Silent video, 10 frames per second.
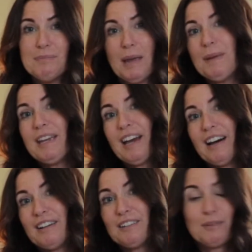maybe
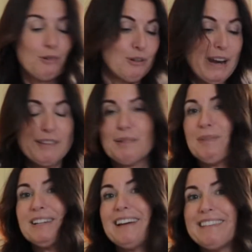I'll create
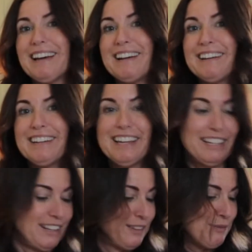something like that
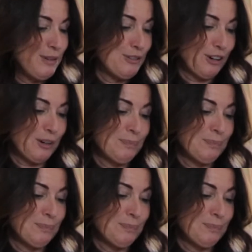again in the future.